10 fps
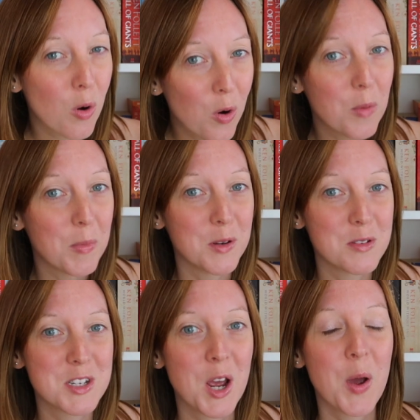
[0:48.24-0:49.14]

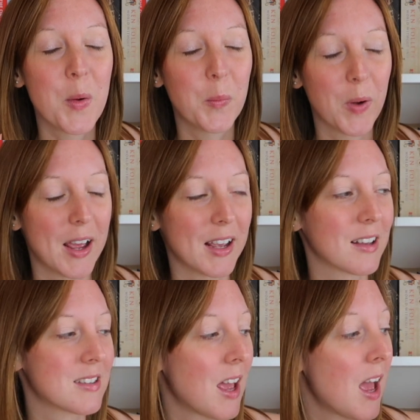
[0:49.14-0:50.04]
almost
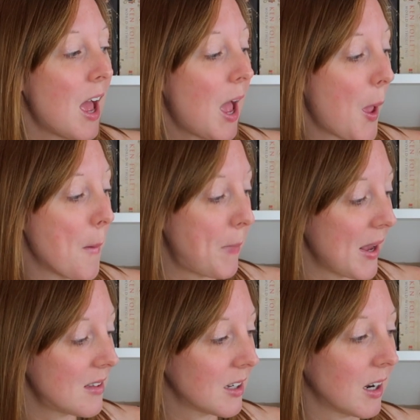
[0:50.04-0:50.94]
works. Uh,
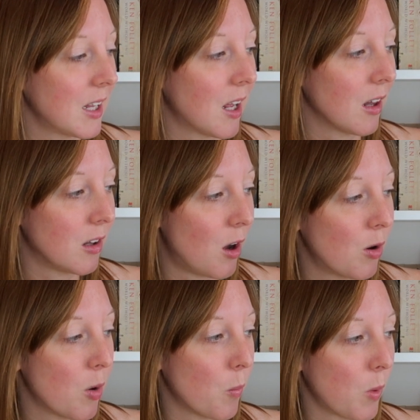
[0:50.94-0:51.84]
basically,
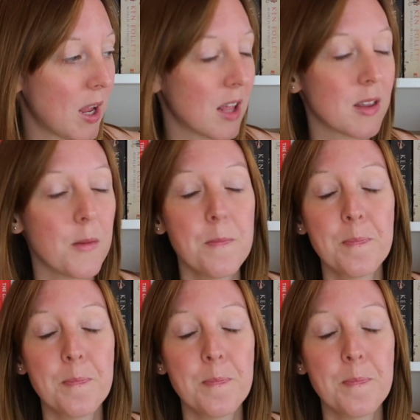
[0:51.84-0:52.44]
along with